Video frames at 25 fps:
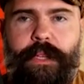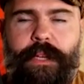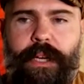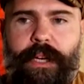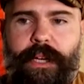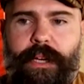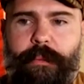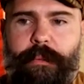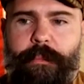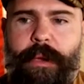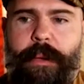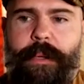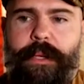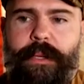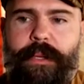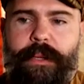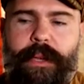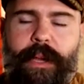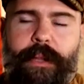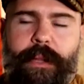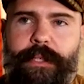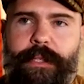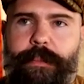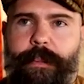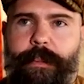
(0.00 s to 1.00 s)
Maybe,
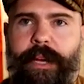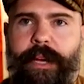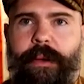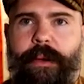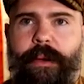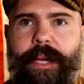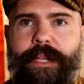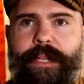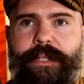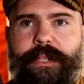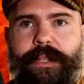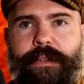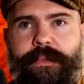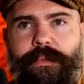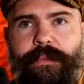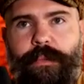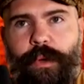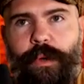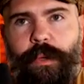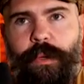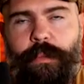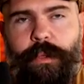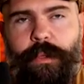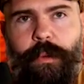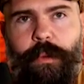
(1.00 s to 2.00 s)
and let's back up actually even a
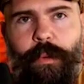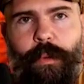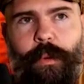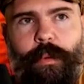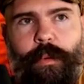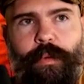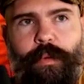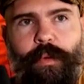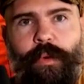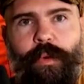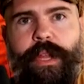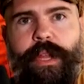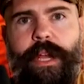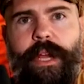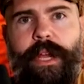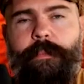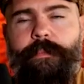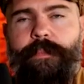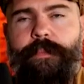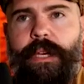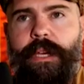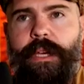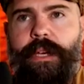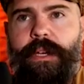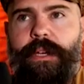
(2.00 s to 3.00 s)
little bit more before that.
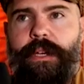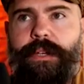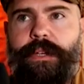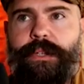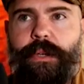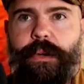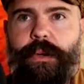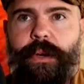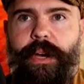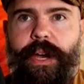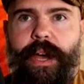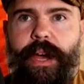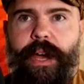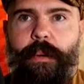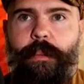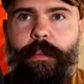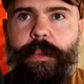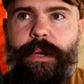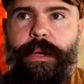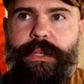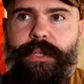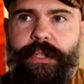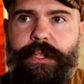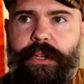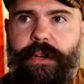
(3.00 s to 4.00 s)
So how
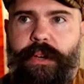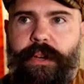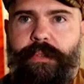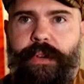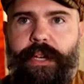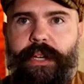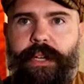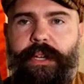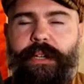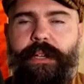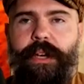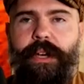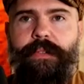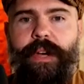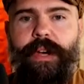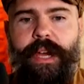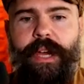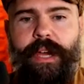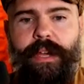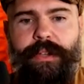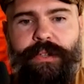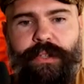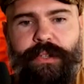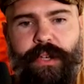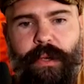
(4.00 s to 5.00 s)
much of a
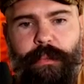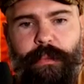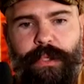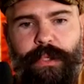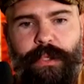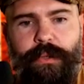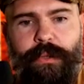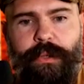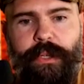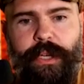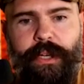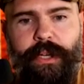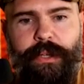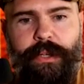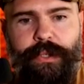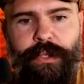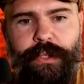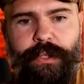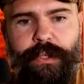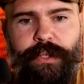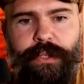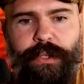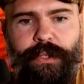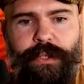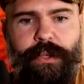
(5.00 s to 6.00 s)
heads up do you get? Because
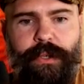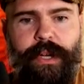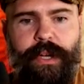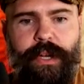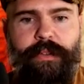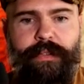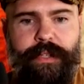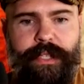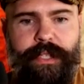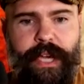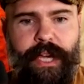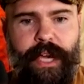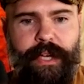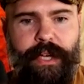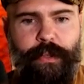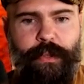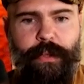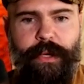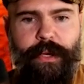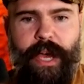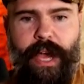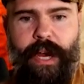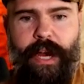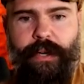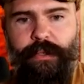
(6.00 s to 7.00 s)
since you're kind of attached to
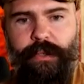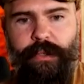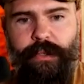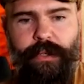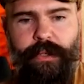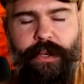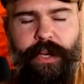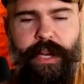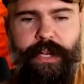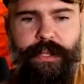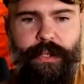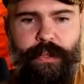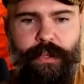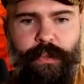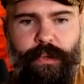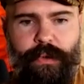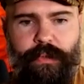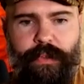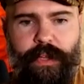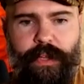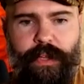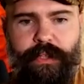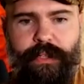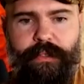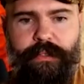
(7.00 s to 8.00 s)
an actor and you're not just sort of
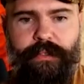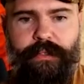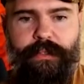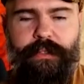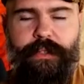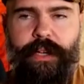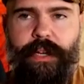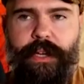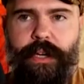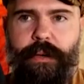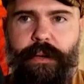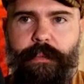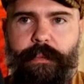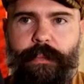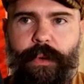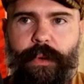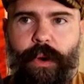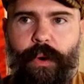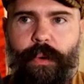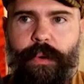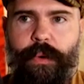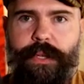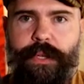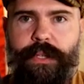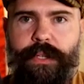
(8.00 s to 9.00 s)
like
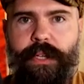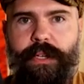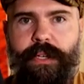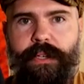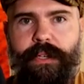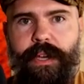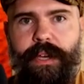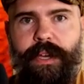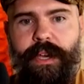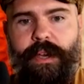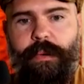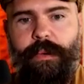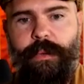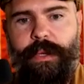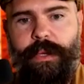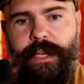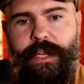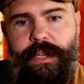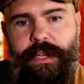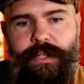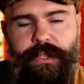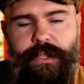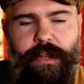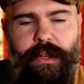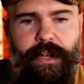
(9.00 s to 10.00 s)
always like, hey, we need
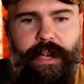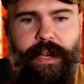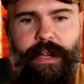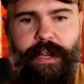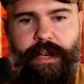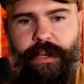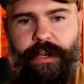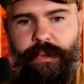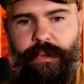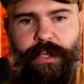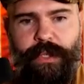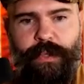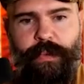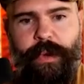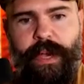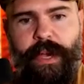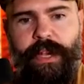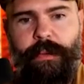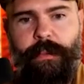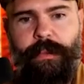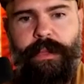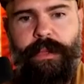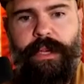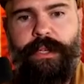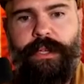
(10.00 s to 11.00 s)
a stunt guy to do this
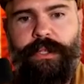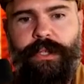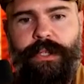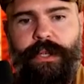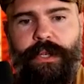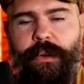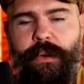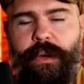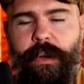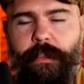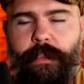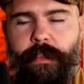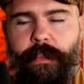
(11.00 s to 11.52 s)
random thing, just show up.